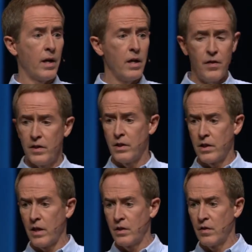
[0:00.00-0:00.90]
And This
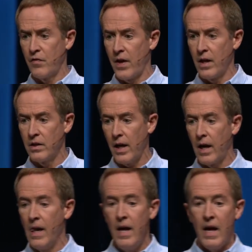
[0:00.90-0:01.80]
Is Us fans,
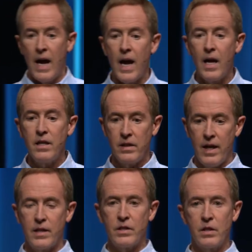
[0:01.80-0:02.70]
yeah. And
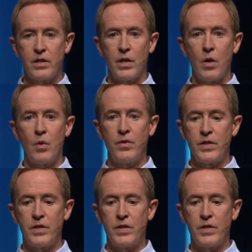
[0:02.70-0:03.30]
yes, so